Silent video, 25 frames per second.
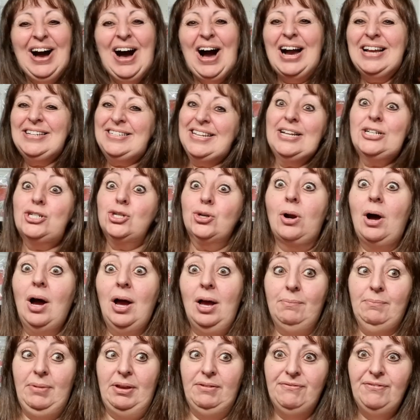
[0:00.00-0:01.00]
I did
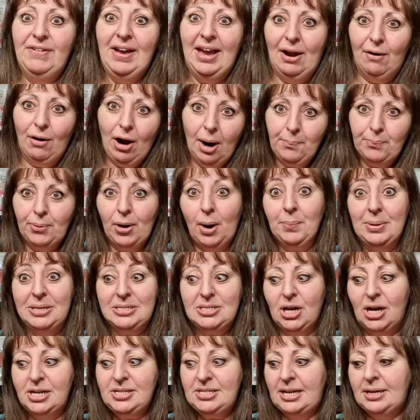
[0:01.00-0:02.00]
try and be fair. I
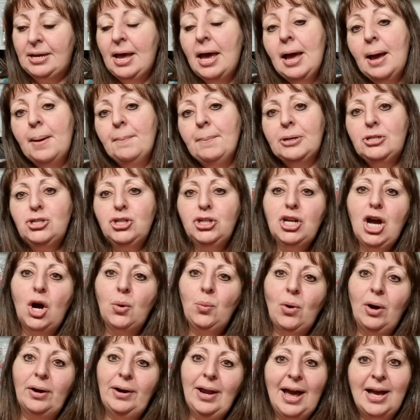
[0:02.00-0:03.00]
promise I did. But you know
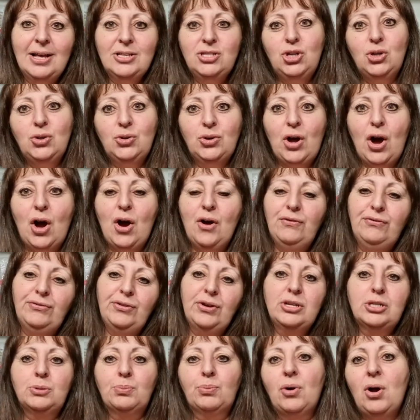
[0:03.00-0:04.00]
what? As you know,
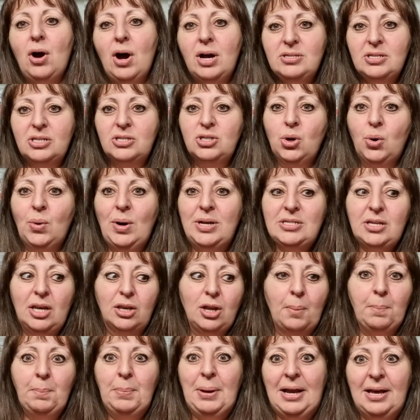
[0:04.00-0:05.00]
first prize is always a
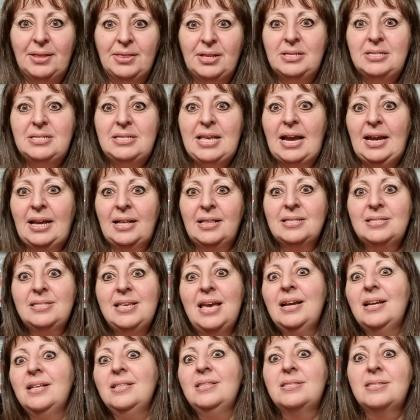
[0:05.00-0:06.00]
lot bigger than second.
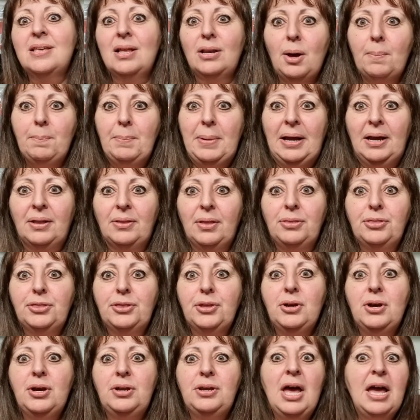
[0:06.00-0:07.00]
Second's a lot bigger than
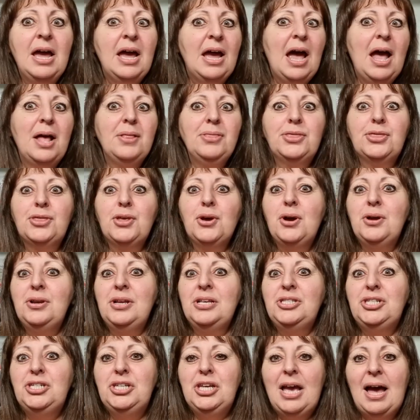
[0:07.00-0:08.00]
third. And third
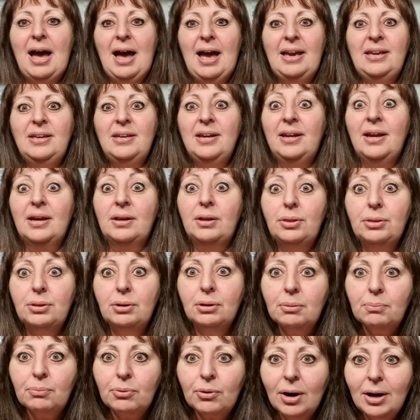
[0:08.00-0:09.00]
is, yay, you get a
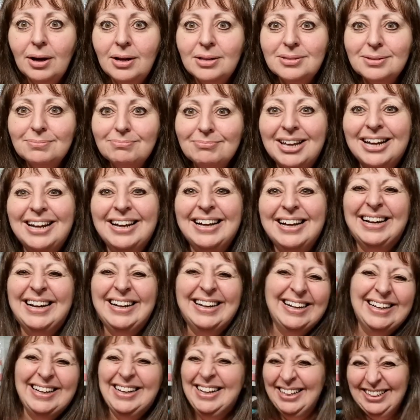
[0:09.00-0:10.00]
third prize.
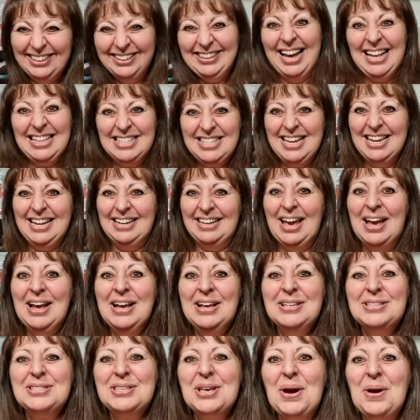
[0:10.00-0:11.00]
That's it.
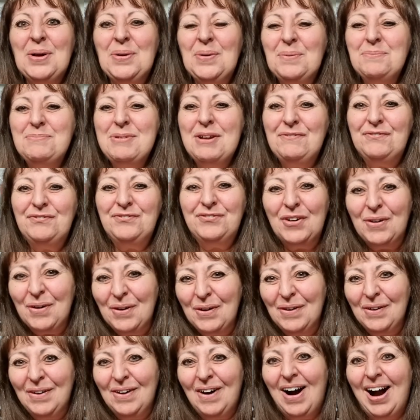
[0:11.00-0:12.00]
So
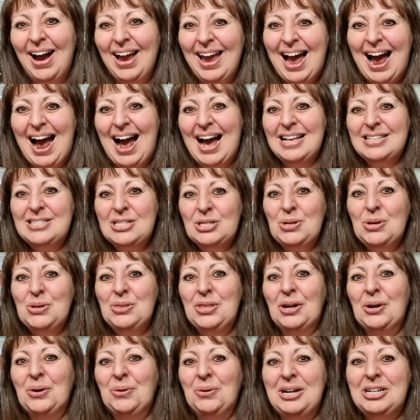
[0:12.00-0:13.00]
before I ask you
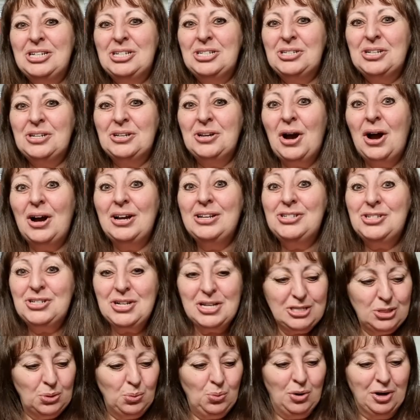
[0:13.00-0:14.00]
the question, I
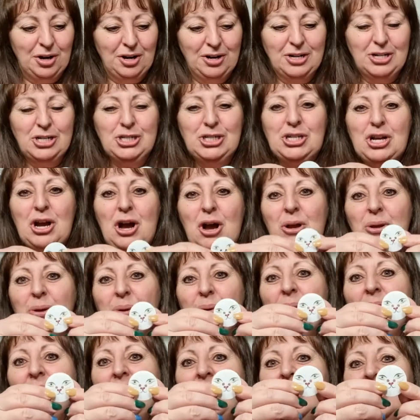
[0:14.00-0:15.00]
just wanted to show
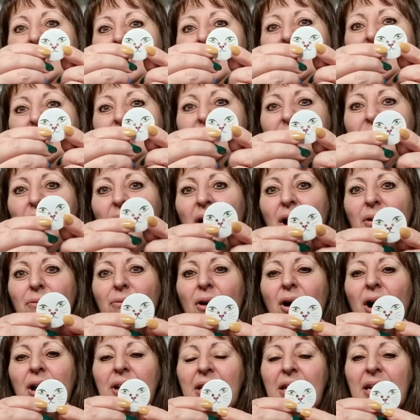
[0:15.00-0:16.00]
you this guy
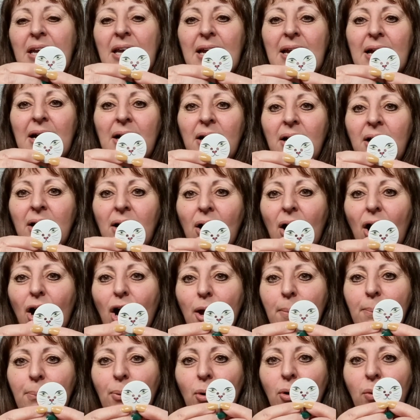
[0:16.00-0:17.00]
right here.
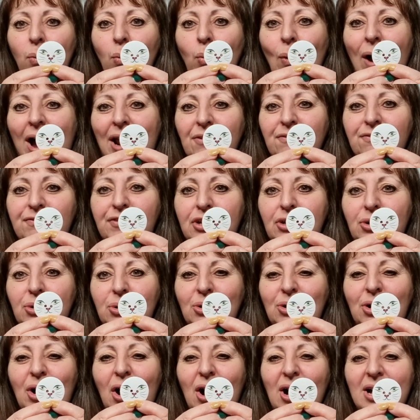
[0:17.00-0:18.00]
I bought one for
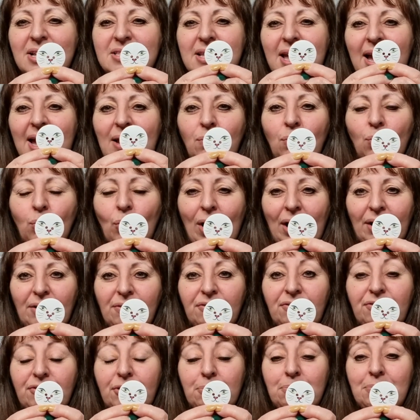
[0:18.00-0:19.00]
you guys and one
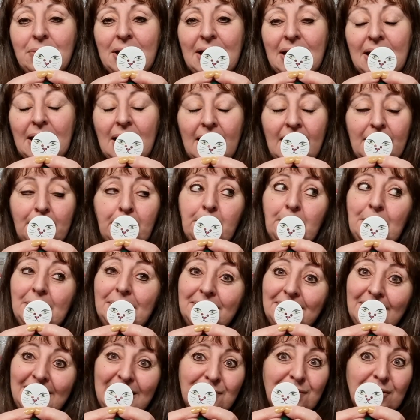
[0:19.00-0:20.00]
for me. And
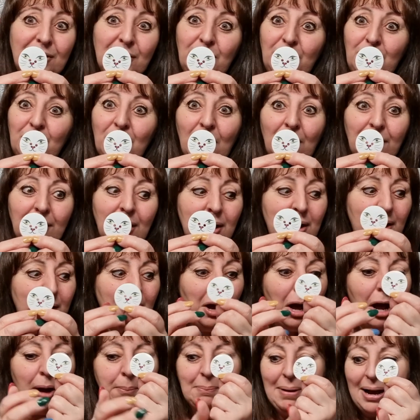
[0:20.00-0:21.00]
believe it or not,
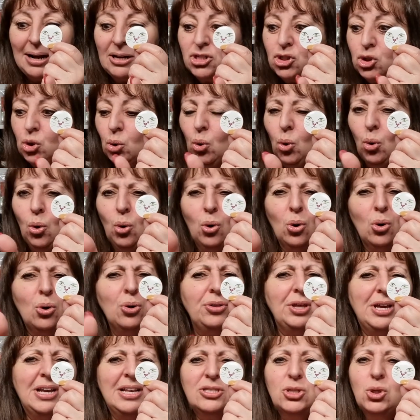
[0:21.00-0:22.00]
amongst all
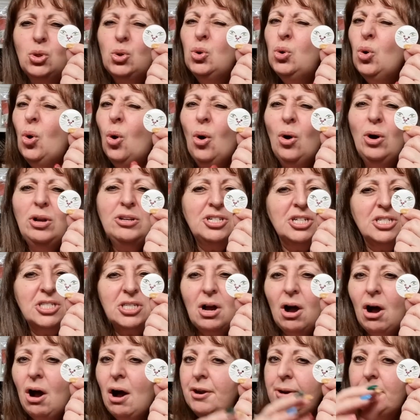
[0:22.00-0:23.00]
these gorgeous
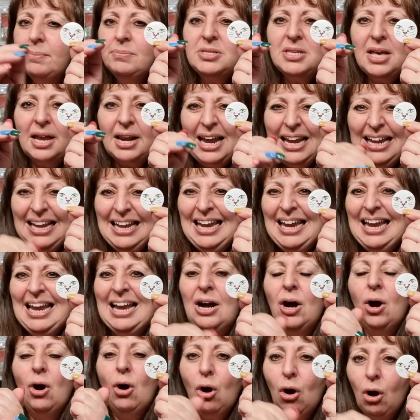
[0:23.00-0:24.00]
items that are
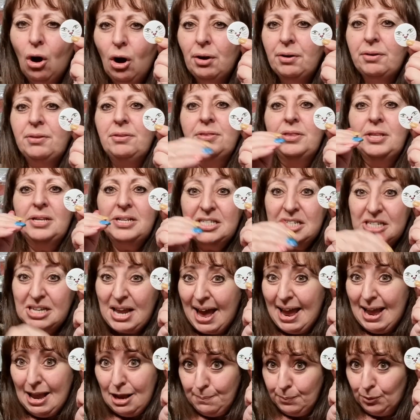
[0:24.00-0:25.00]
here on the
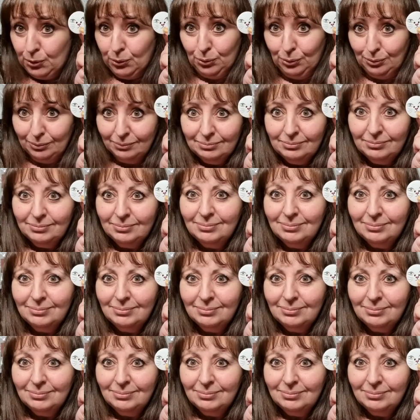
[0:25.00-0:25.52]
table,